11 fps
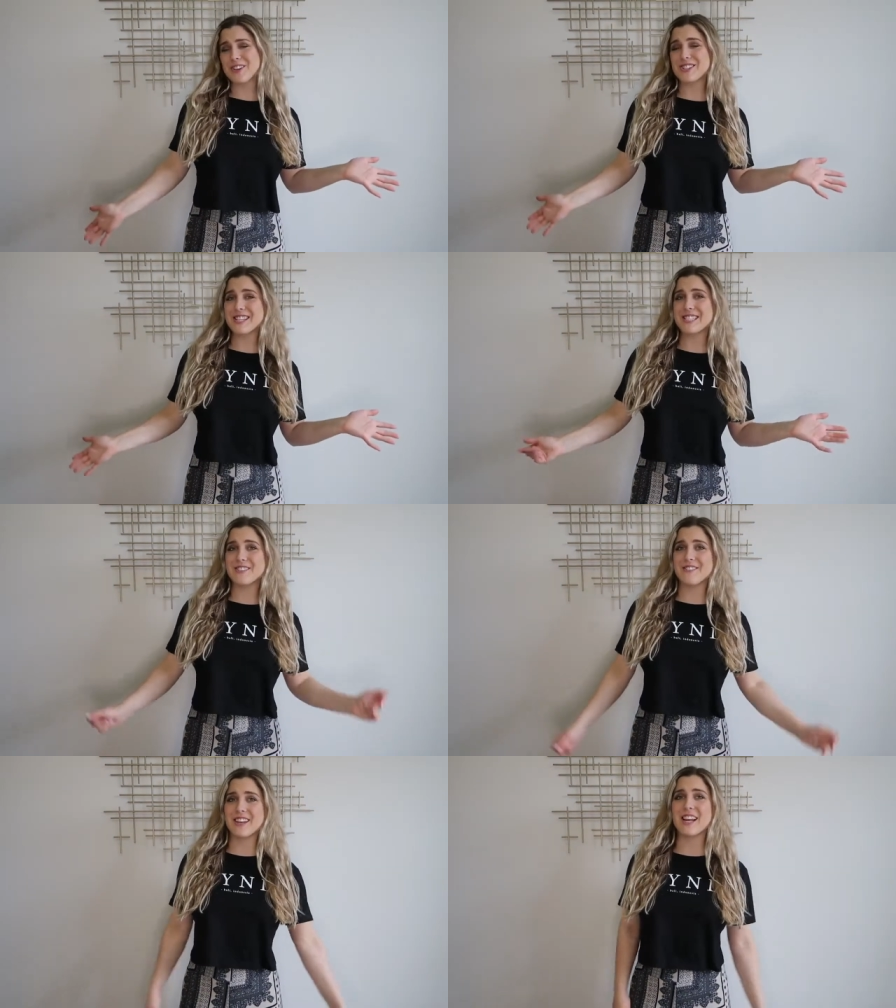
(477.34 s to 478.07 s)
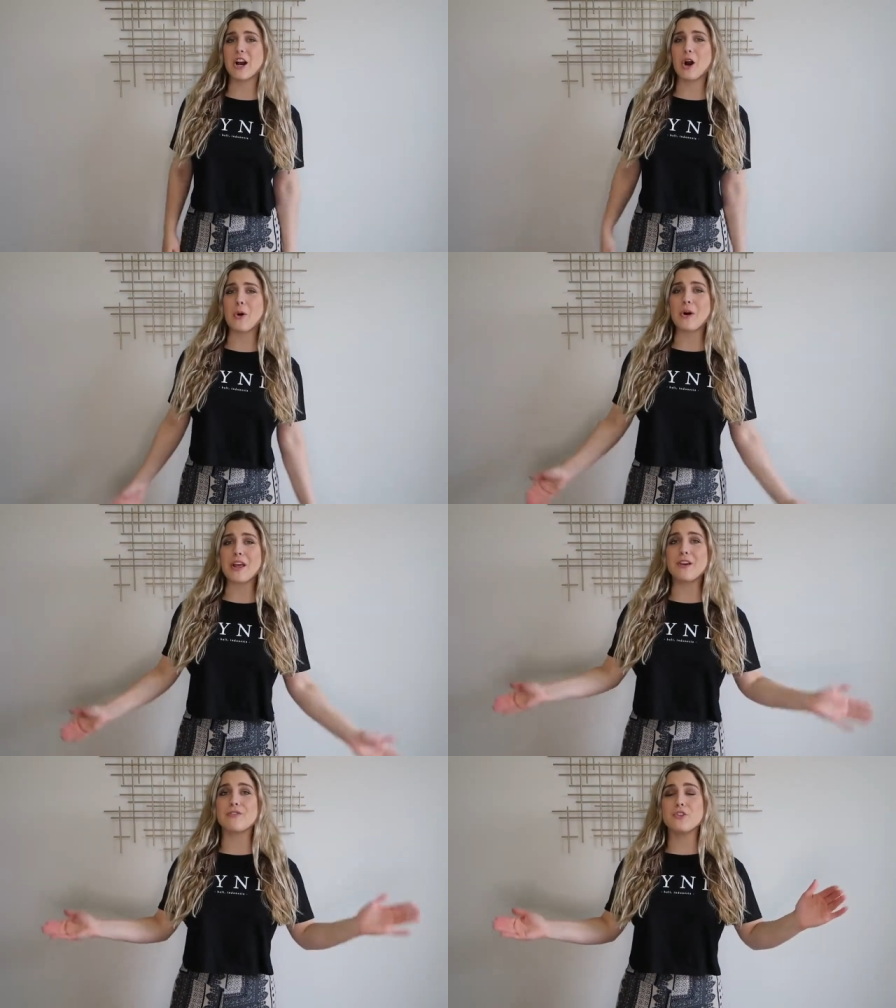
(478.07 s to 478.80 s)
watching this
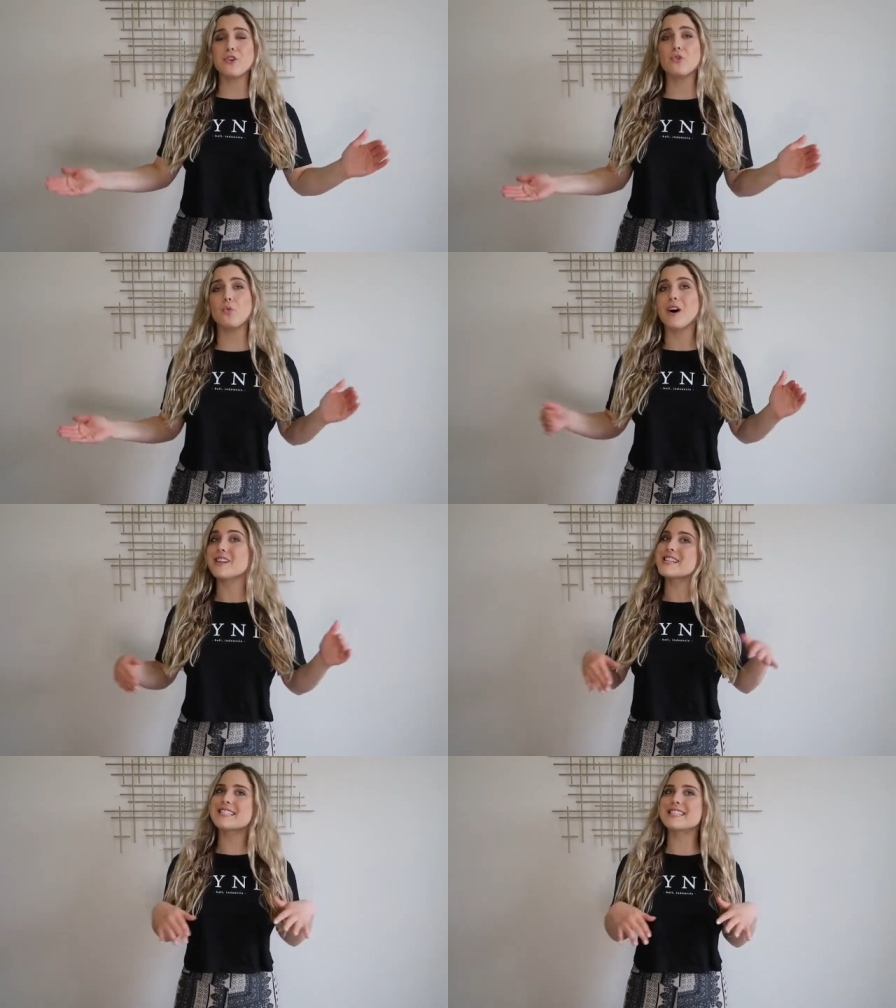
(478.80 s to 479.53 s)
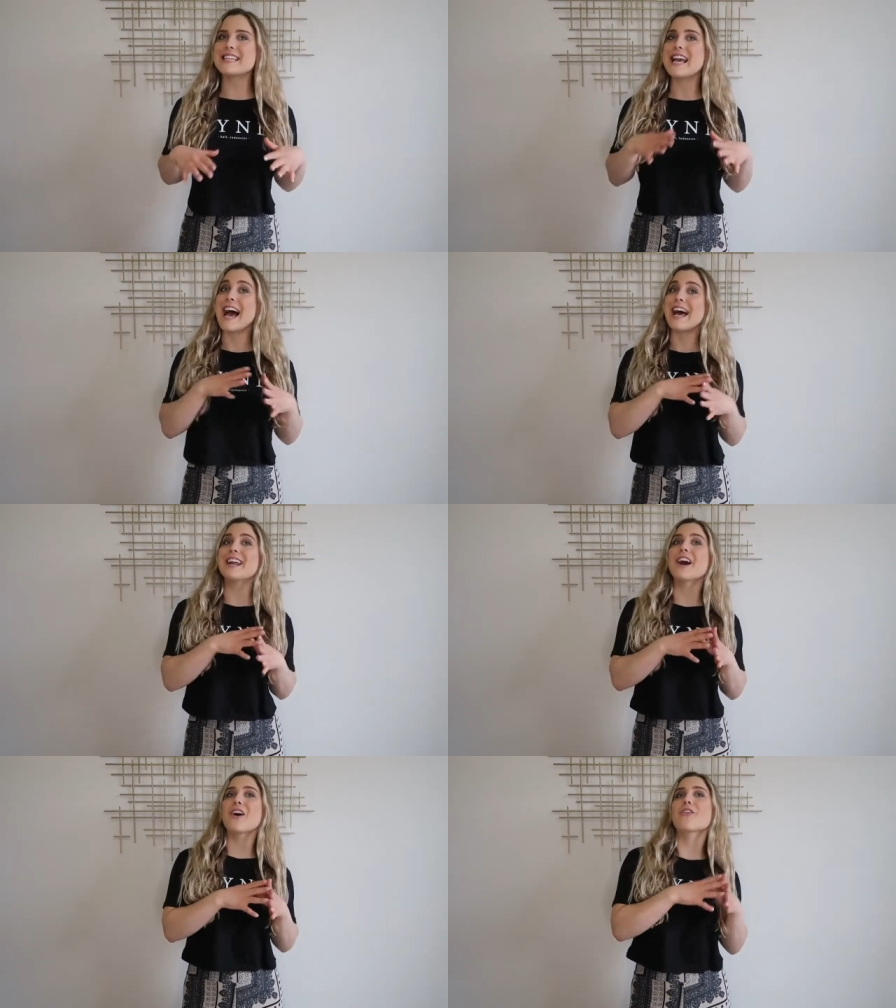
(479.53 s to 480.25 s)
video. If you want to see any